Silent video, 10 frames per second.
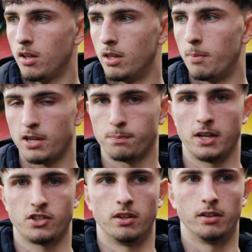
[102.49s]

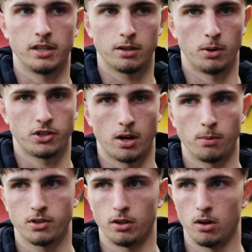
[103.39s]
pitch in the league, which
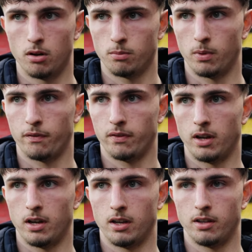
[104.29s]
helps a lot with
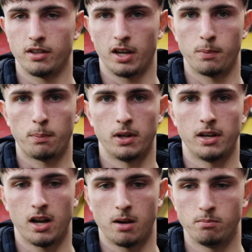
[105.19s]
the type of play
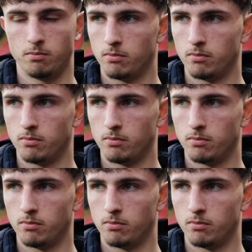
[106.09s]
that I'm.